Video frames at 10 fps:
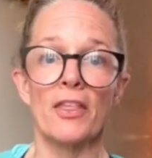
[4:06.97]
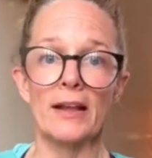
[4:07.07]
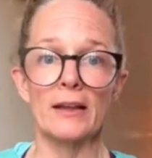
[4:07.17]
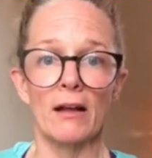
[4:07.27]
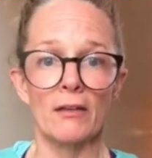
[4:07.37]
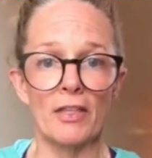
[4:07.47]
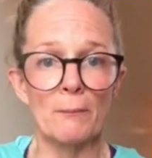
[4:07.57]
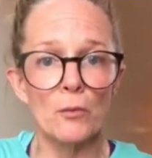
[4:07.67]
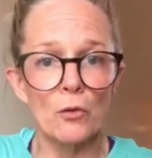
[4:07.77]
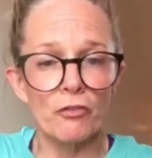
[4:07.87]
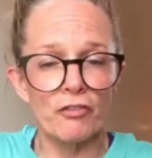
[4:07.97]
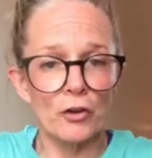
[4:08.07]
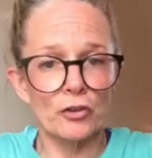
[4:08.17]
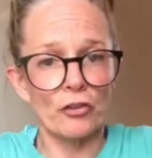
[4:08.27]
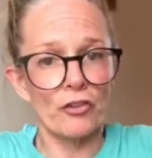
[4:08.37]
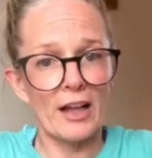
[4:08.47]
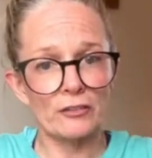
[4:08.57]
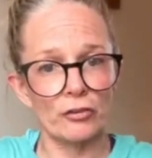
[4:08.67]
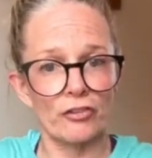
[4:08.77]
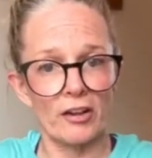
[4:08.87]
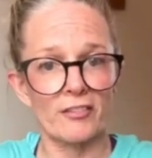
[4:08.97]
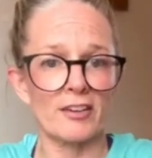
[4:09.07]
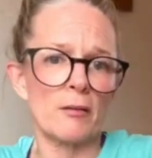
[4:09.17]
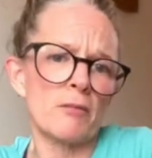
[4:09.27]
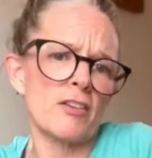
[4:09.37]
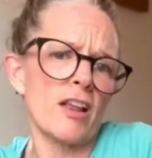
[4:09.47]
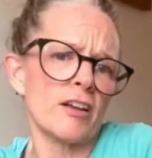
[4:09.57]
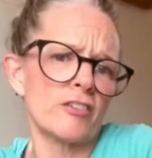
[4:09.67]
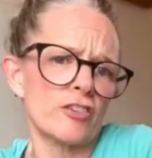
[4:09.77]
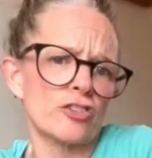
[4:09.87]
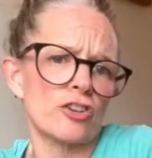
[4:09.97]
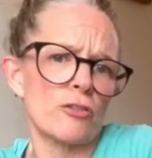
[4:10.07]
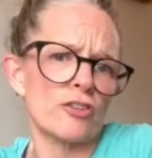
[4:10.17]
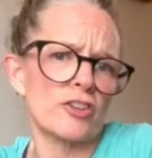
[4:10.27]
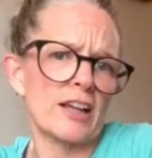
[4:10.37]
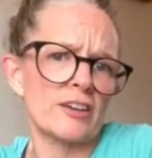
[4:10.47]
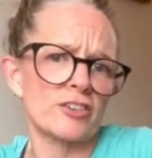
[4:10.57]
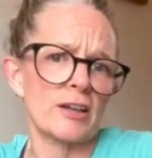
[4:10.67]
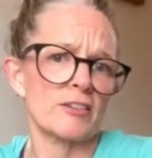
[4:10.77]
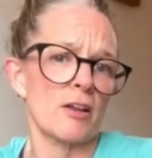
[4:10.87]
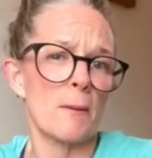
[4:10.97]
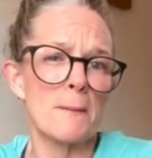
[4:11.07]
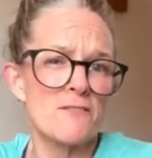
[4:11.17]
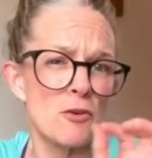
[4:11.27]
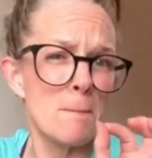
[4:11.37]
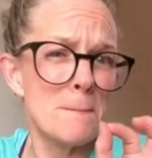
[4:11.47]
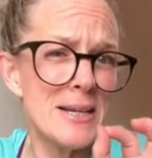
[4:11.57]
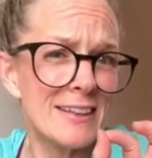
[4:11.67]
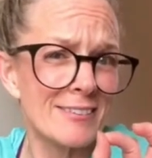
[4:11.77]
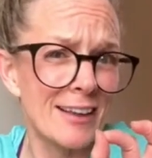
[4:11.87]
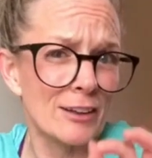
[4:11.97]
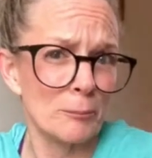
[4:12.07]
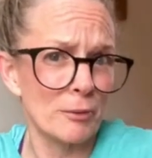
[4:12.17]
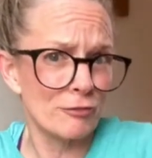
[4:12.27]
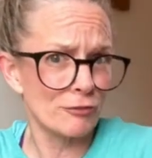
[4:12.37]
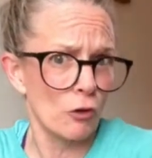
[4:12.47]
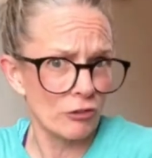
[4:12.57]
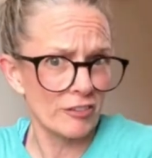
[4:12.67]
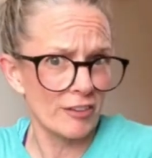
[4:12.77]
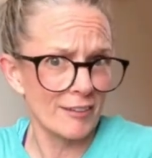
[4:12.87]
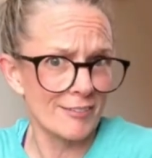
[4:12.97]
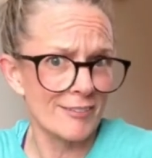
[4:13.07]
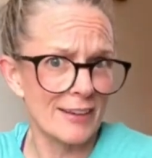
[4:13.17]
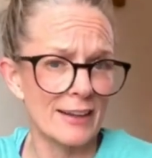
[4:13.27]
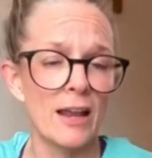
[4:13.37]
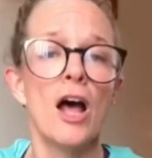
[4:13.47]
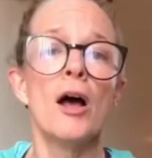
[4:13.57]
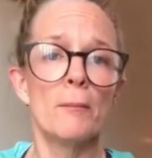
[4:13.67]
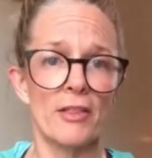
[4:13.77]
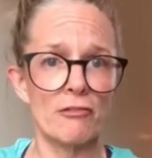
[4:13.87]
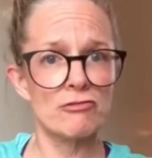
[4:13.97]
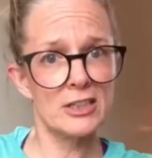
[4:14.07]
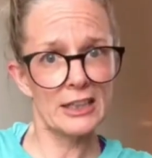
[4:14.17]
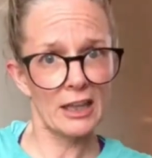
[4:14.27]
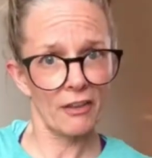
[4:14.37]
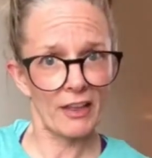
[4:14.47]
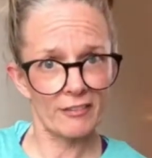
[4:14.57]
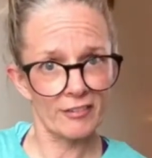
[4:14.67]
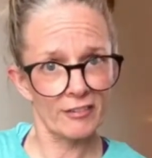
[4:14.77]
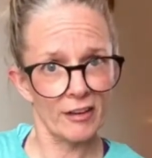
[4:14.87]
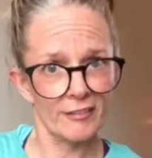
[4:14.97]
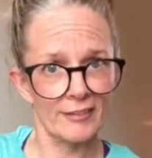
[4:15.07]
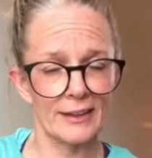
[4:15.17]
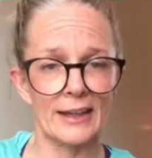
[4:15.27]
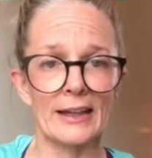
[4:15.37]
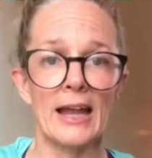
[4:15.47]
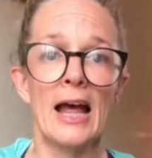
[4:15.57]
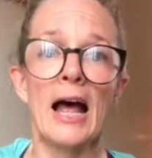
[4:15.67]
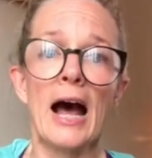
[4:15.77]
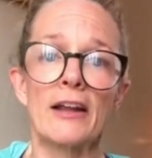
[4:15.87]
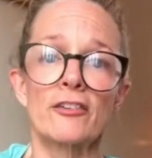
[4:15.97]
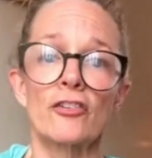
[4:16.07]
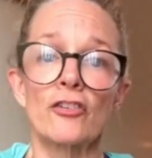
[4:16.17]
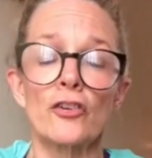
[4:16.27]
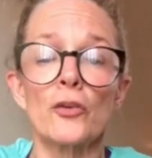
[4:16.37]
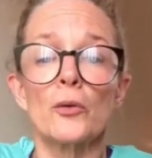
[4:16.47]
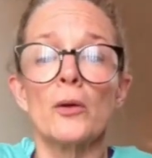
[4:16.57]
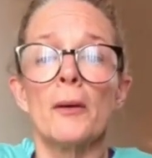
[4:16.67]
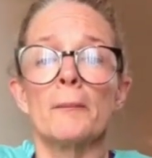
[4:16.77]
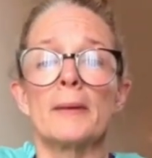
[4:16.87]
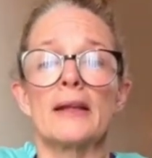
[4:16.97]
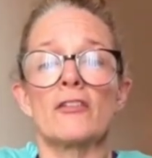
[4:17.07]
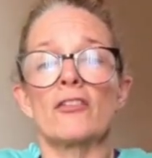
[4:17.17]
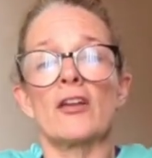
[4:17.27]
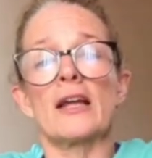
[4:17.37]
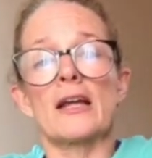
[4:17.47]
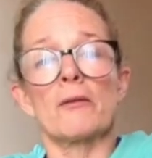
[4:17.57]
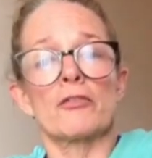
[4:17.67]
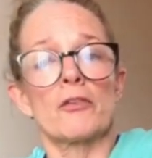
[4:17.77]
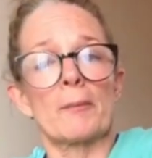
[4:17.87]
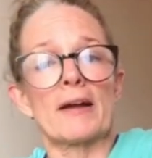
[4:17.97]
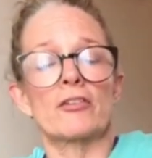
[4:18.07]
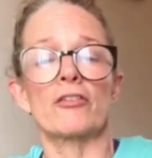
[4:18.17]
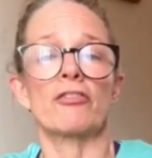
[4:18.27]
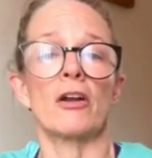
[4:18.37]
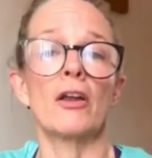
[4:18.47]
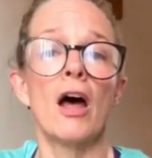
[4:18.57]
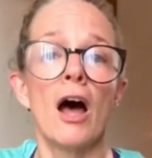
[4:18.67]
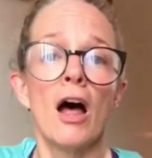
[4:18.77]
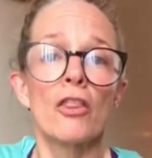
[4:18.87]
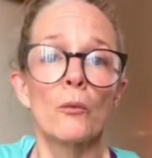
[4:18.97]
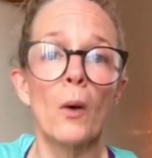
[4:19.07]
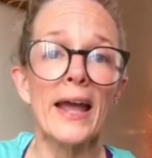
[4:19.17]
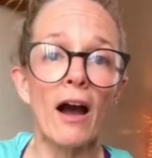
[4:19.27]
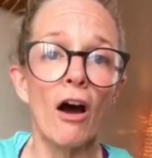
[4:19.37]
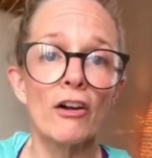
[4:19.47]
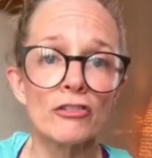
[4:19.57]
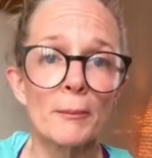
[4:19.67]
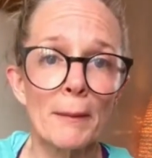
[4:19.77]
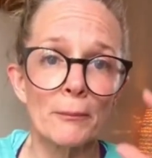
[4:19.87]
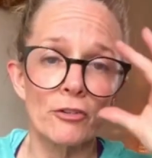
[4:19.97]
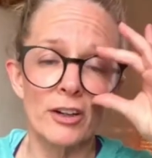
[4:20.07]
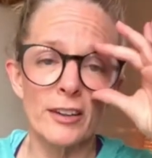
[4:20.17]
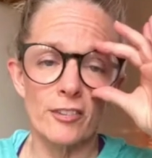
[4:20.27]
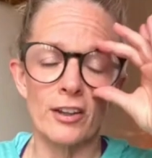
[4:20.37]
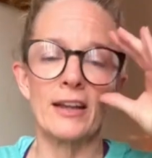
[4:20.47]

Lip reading: they're more focused on the actual slicing. It's nice to show the dégagé for a millisecond before it slices in, but they really like that slicing in. And dessus means it comes from the back to the front. The way I remember it